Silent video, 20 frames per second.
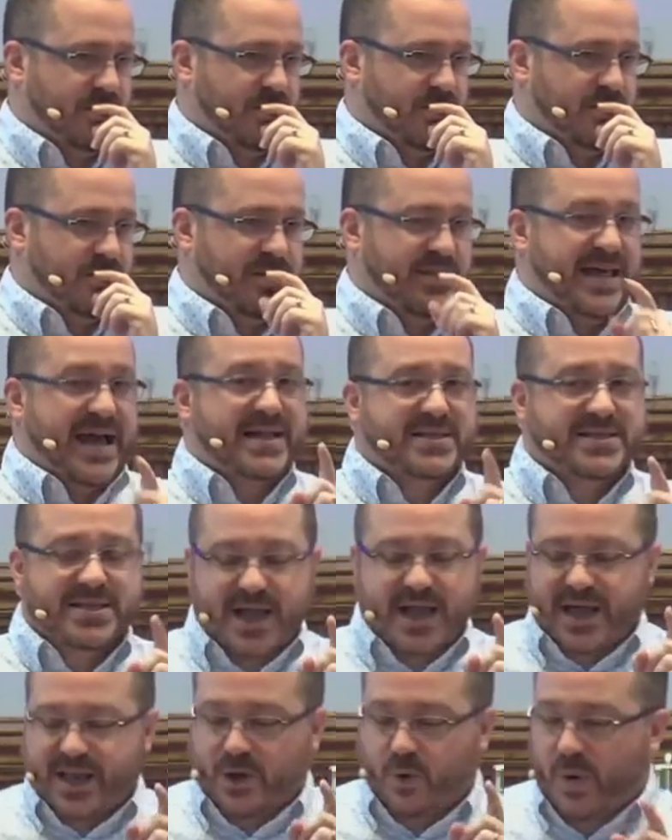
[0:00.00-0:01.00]
That's the
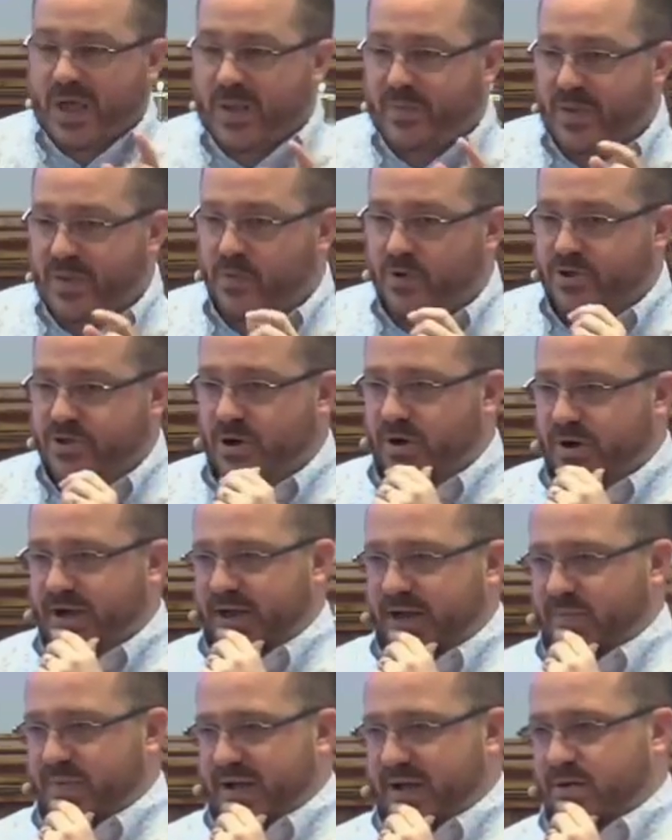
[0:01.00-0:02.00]
kind of weeping we're talking
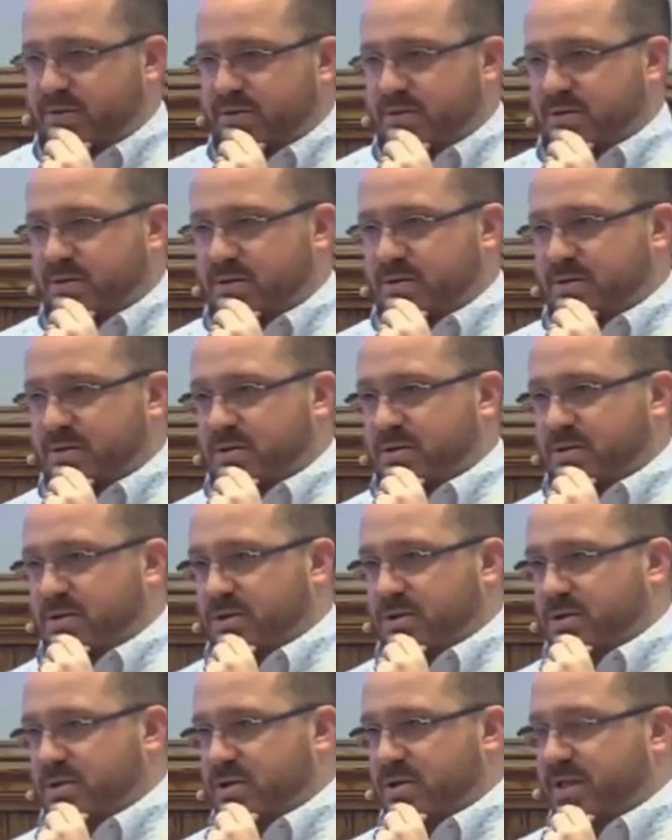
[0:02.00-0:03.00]
about.
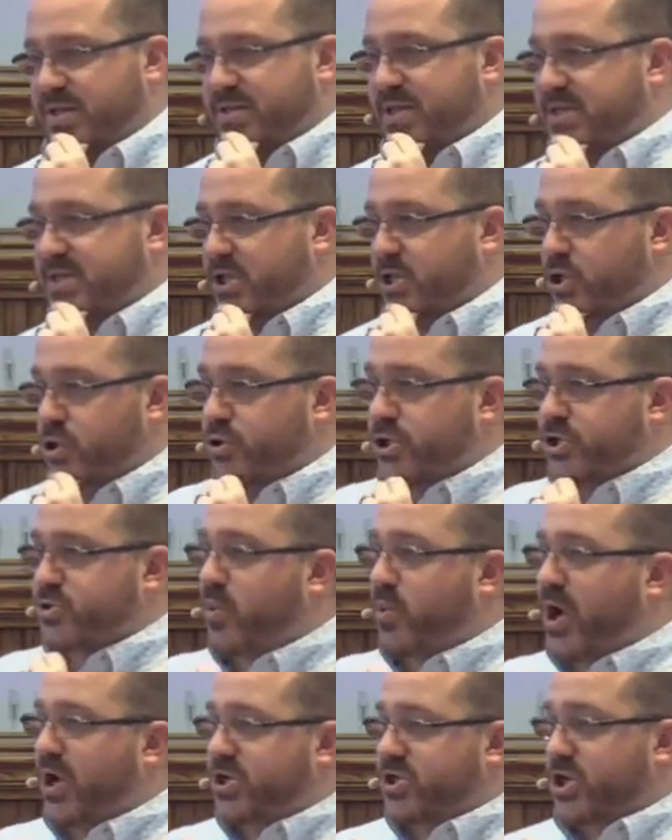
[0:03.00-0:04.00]
This isn't you just
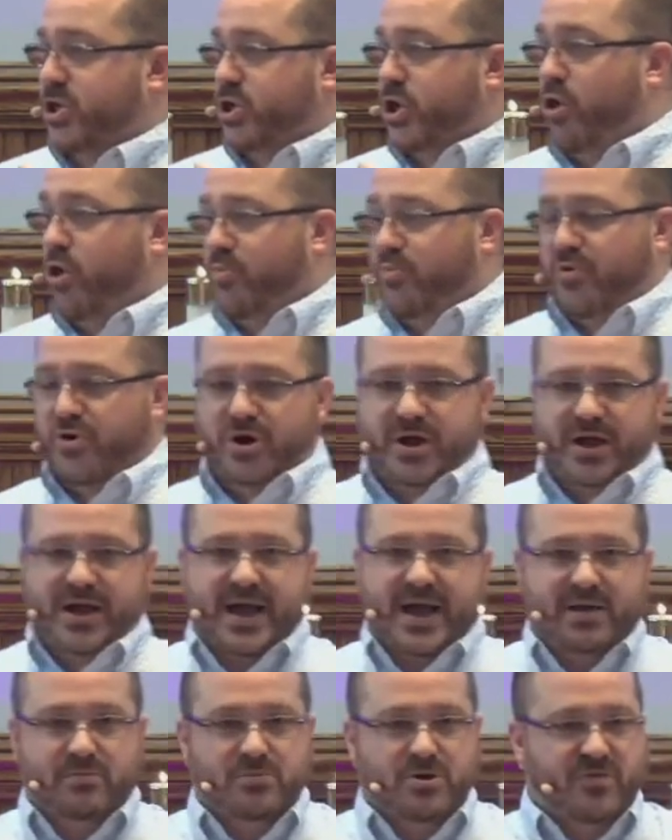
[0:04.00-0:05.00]
watched a notebook kind
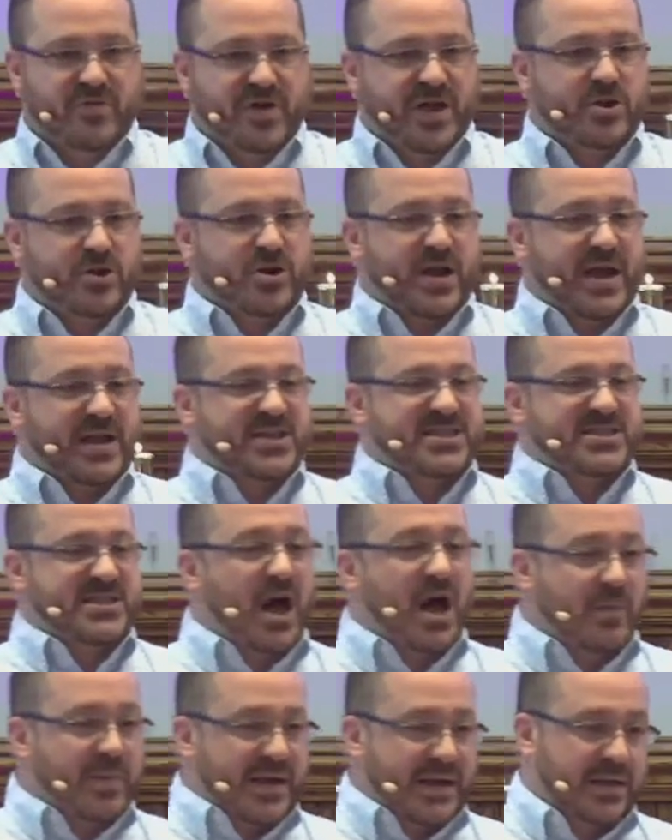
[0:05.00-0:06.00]
of movie and you're kind of
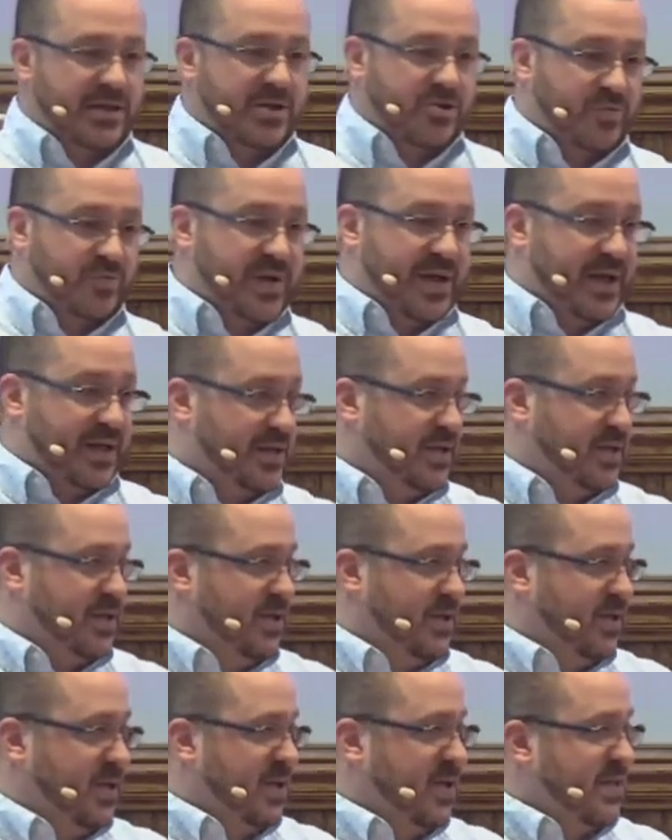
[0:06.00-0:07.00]
sobbing a little bit.
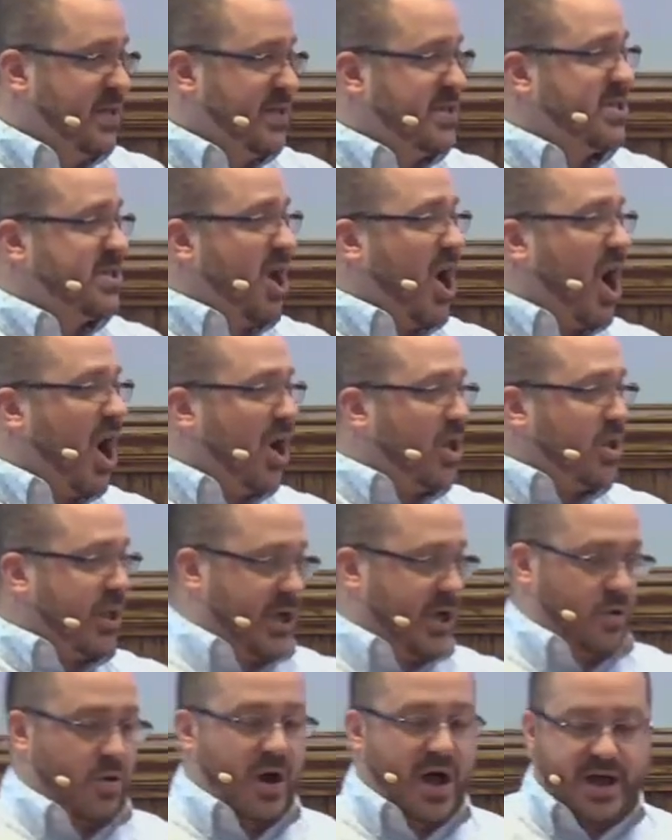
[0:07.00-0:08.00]
This is ugly
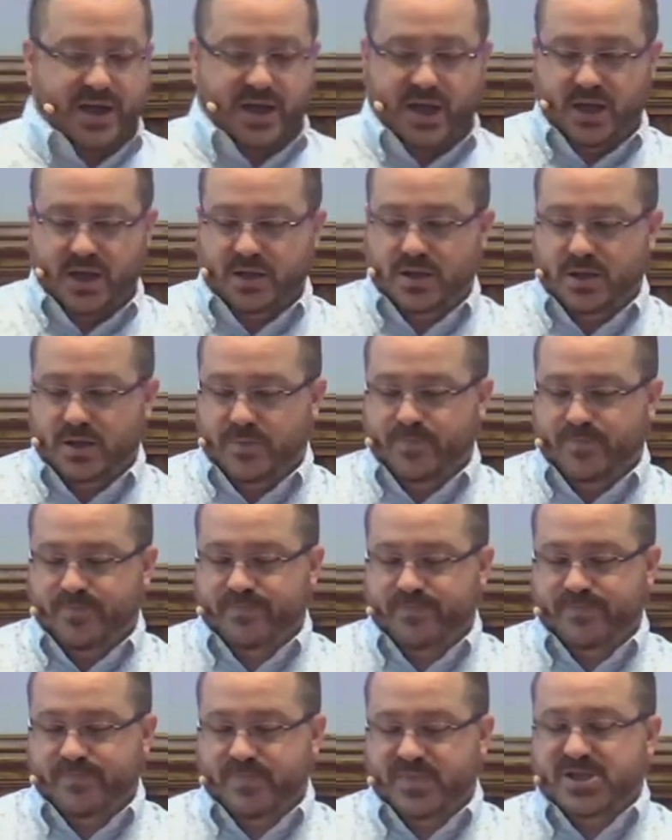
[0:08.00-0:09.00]
crying.
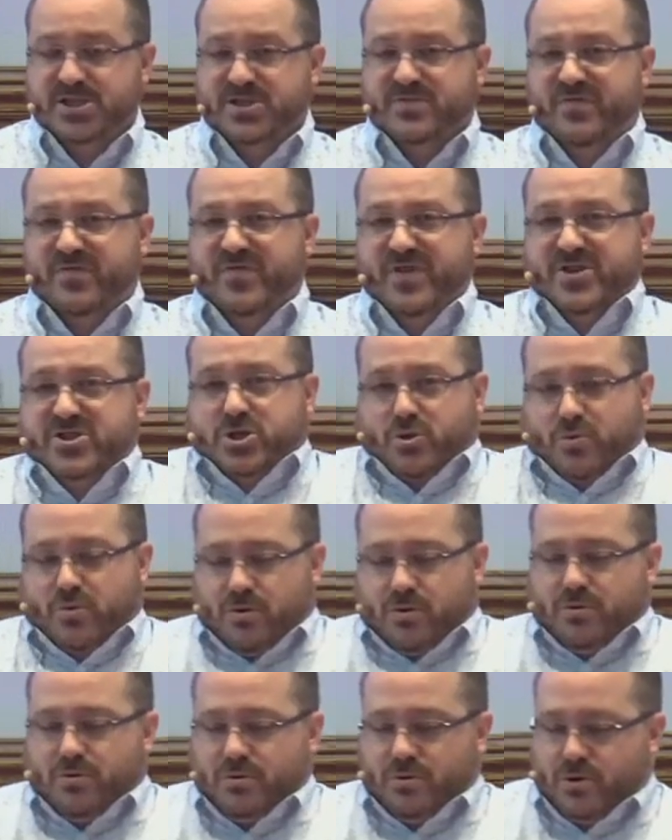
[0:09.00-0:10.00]
This is
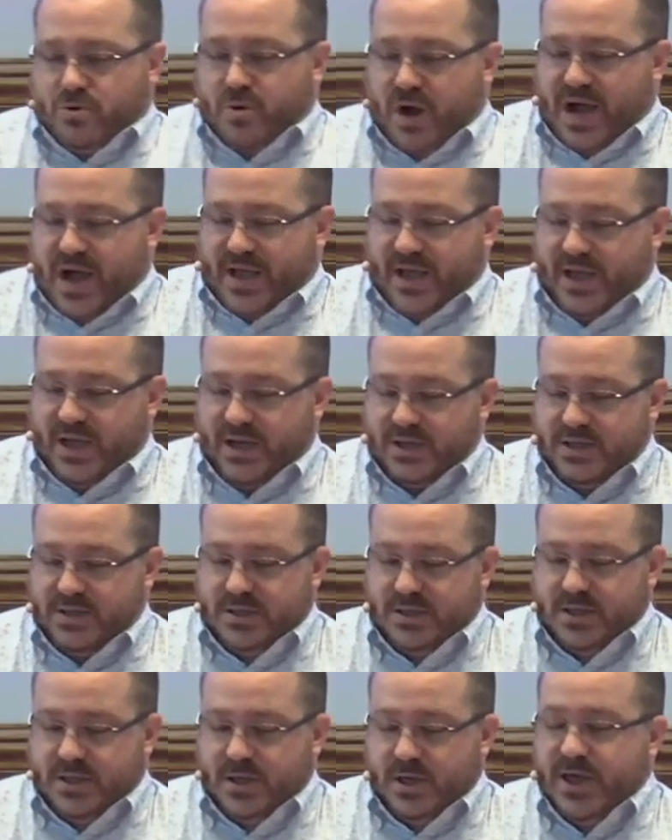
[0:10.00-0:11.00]
visceral crying.
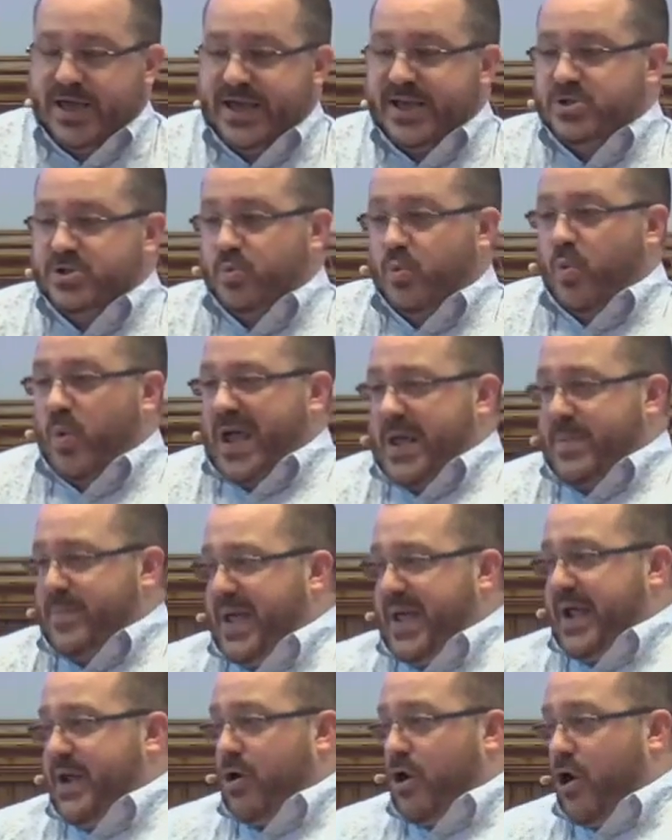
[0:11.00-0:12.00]
He's
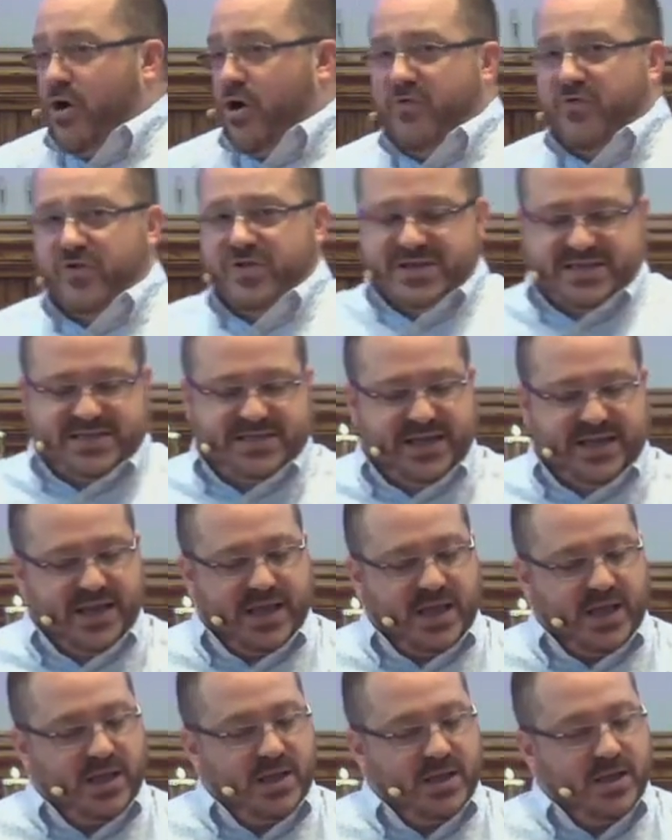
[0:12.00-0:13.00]
weeping over the
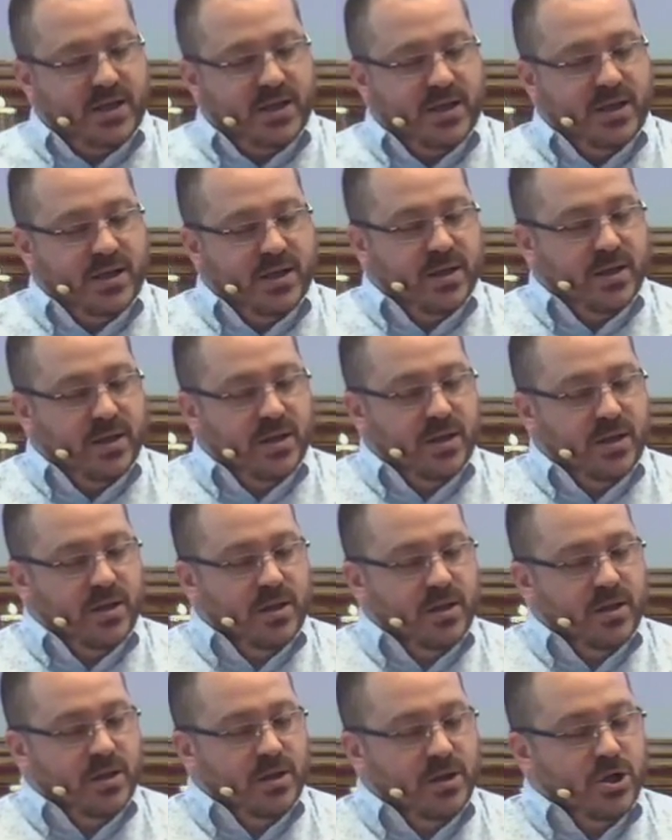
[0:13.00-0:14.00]
city.
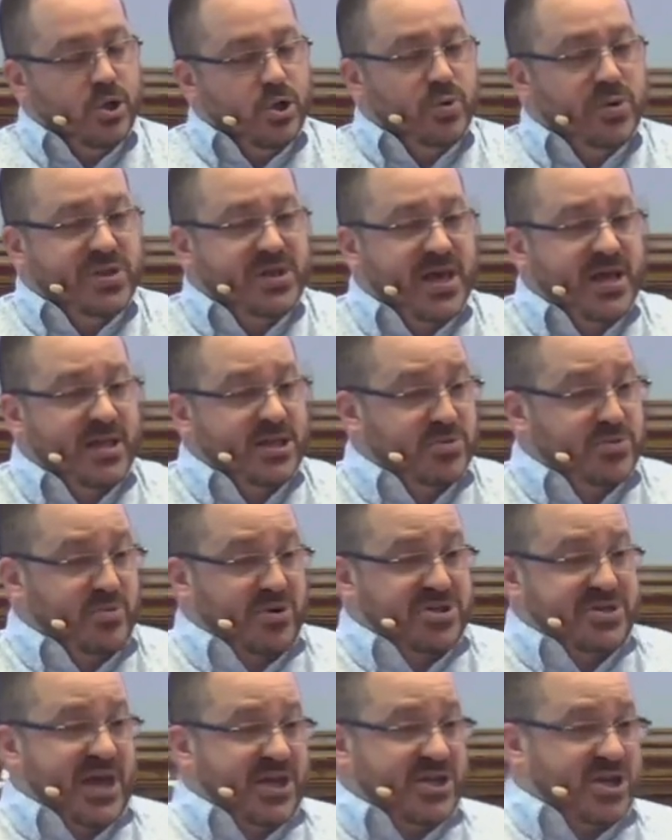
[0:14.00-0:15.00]
You'd think this
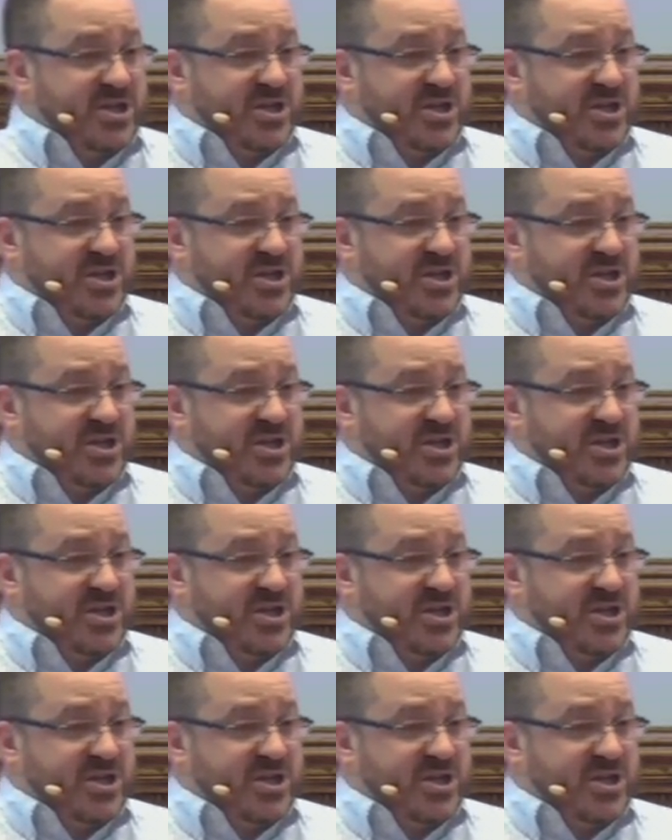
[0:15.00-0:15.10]
procession, this